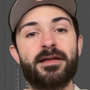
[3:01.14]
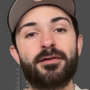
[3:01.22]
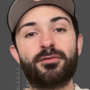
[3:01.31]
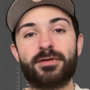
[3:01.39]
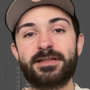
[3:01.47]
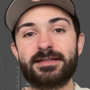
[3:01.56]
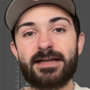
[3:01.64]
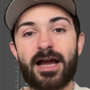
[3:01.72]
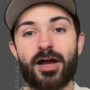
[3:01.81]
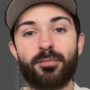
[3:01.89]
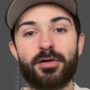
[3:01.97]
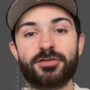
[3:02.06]
listen to
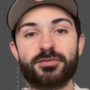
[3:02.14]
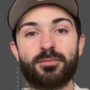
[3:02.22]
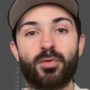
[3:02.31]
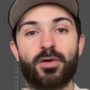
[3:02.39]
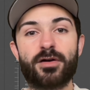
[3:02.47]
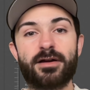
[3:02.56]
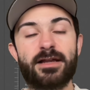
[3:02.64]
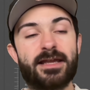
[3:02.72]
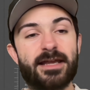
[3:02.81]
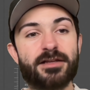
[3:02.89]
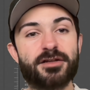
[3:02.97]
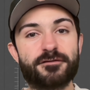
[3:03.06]
how much more
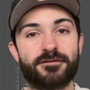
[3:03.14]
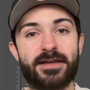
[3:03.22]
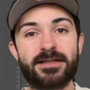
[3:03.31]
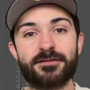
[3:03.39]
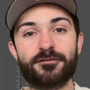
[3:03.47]
in your face and